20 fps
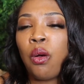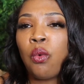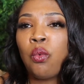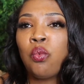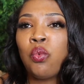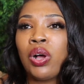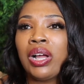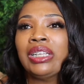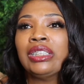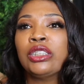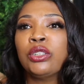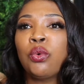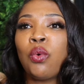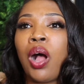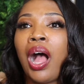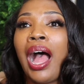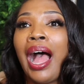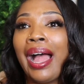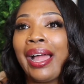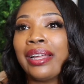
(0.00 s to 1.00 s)
What do
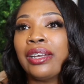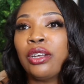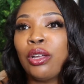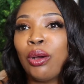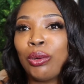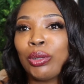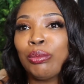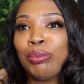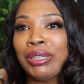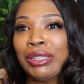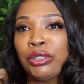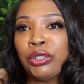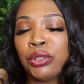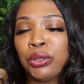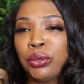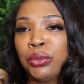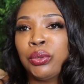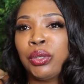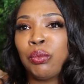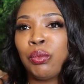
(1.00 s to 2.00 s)
I know to be
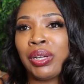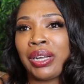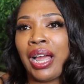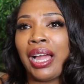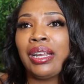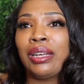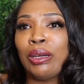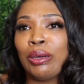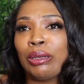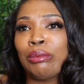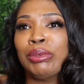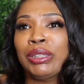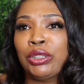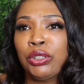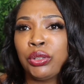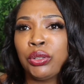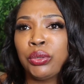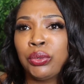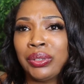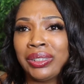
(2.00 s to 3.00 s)
true? And what I know to be
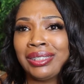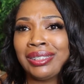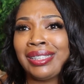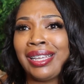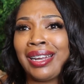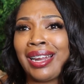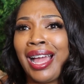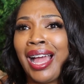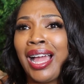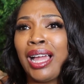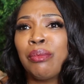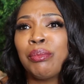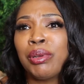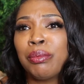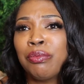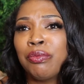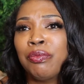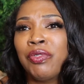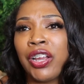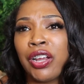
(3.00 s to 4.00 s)
true is that I'm a
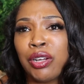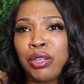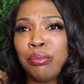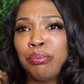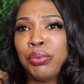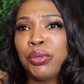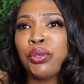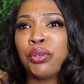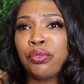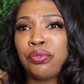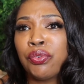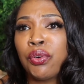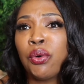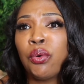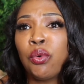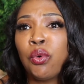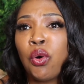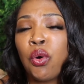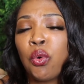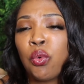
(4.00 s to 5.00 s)
very
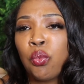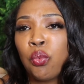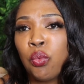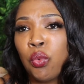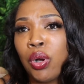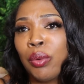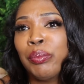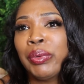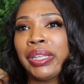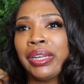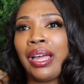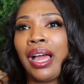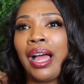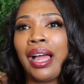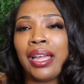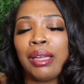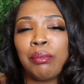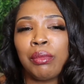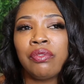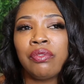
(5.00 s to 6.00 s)
beautiful woman.
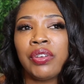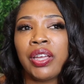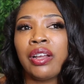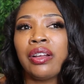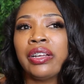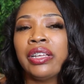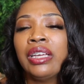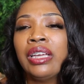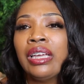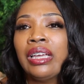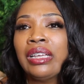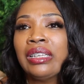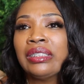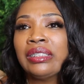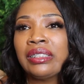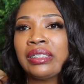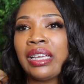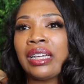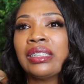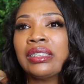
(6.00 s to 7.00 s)
I very
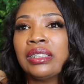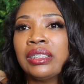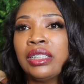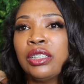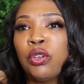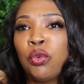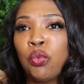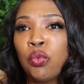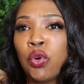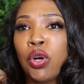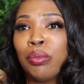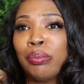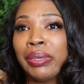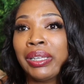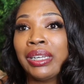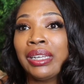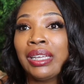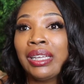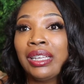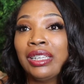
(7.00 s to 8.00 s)
sexy
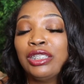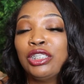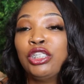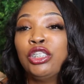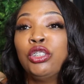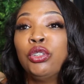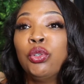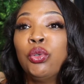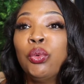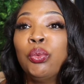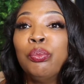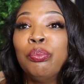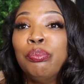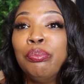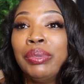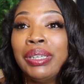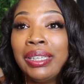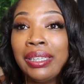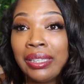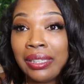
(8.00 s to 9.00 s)
woman to
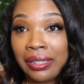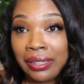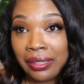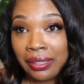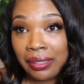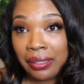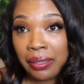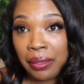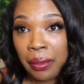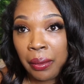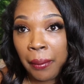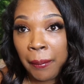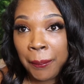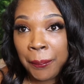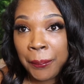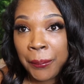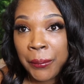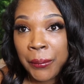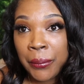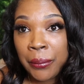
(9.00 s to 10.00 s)
me.
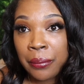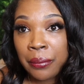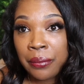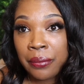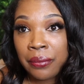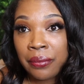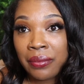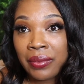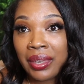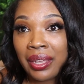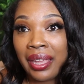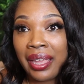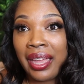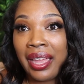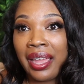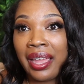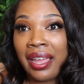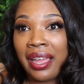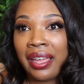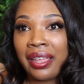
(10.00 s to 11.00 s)

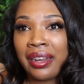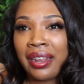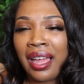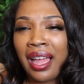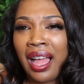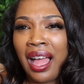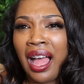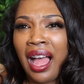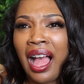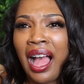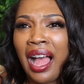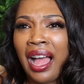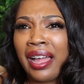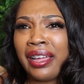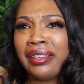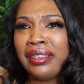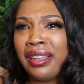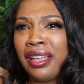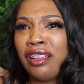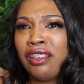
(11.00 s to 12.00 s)
And
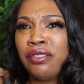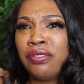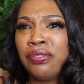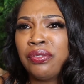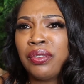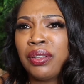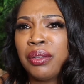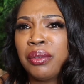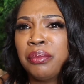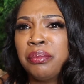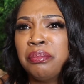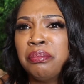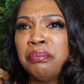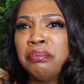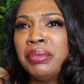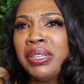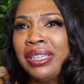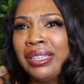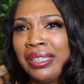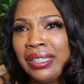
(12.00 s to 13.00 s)
I love
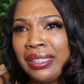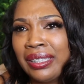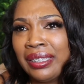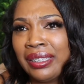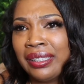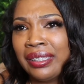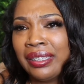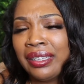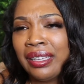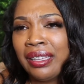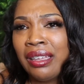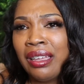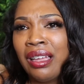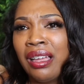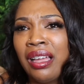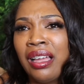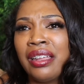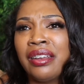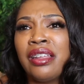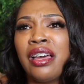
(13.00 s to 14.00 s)
me.
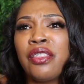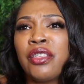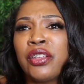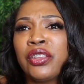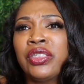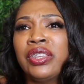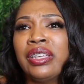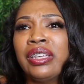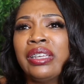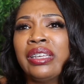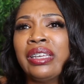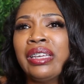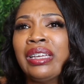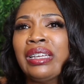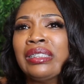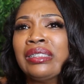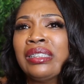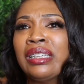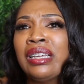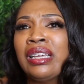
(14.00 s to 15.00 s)
Another thing
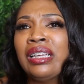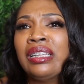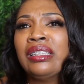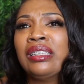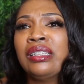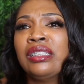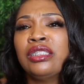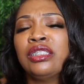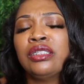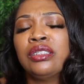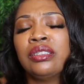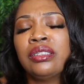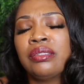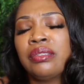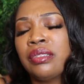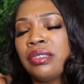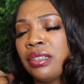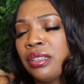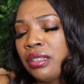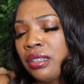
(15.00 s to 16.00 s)
is,
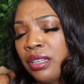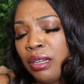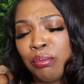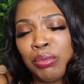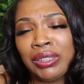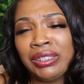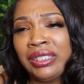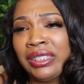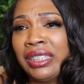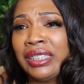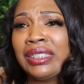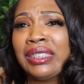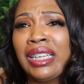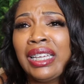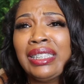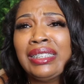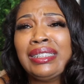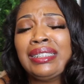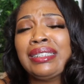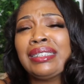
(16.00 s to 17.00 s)
number 6,
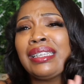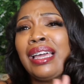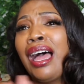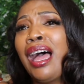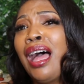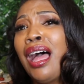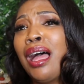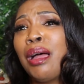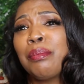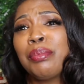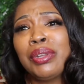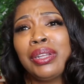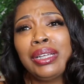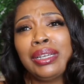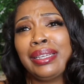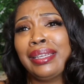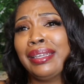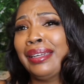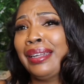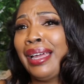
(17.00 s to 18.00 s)
stop
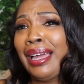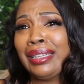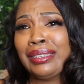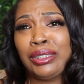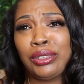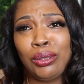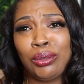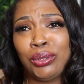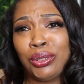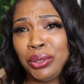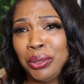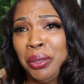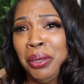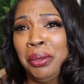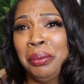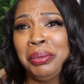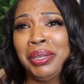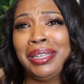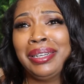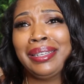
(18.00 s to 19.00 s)
looking at social
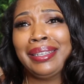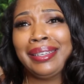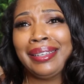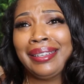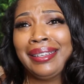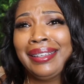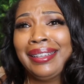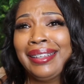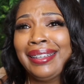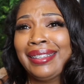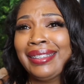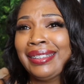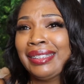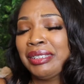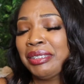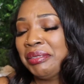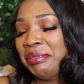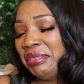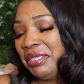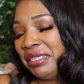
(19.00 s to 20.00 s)
media.
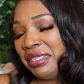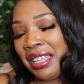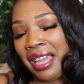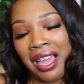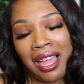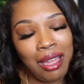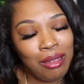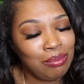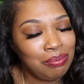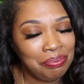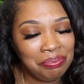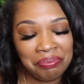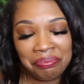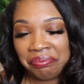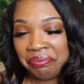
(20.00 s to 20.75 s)
Stop.